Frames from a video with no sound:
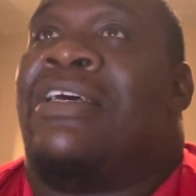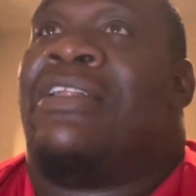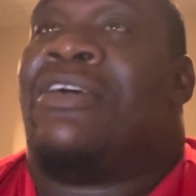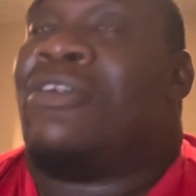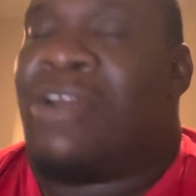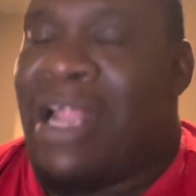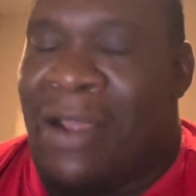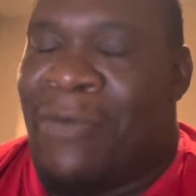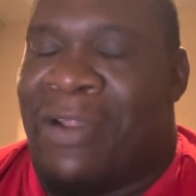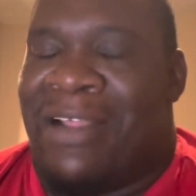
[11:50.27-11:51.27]
No, no,
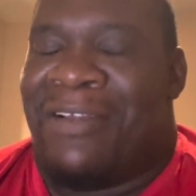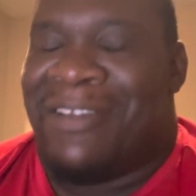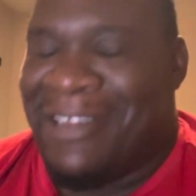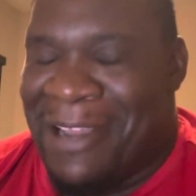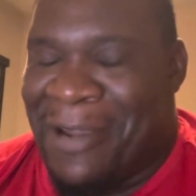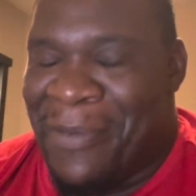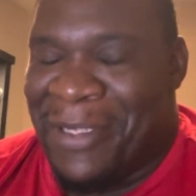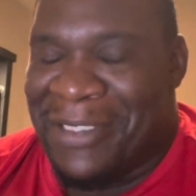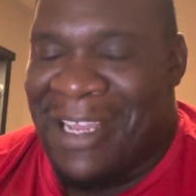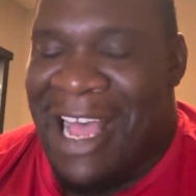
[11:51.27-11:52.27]

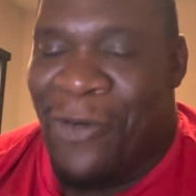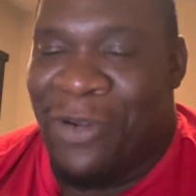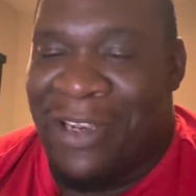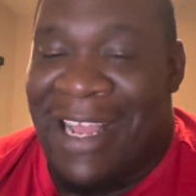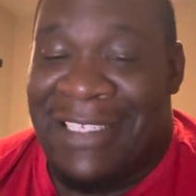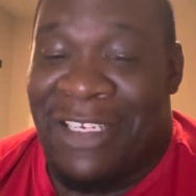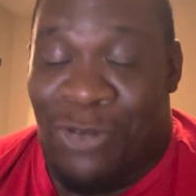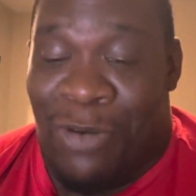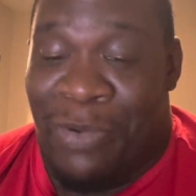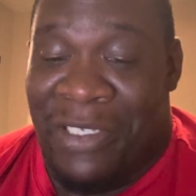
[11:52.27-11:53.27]
I would not take an
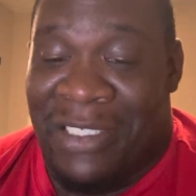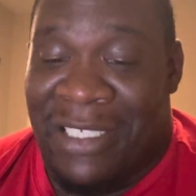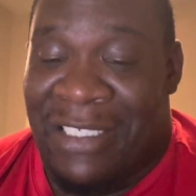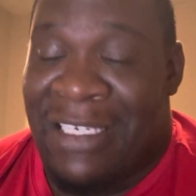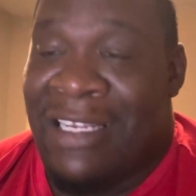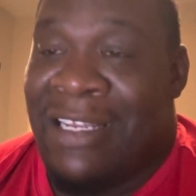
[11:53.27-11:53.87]
oral presentation.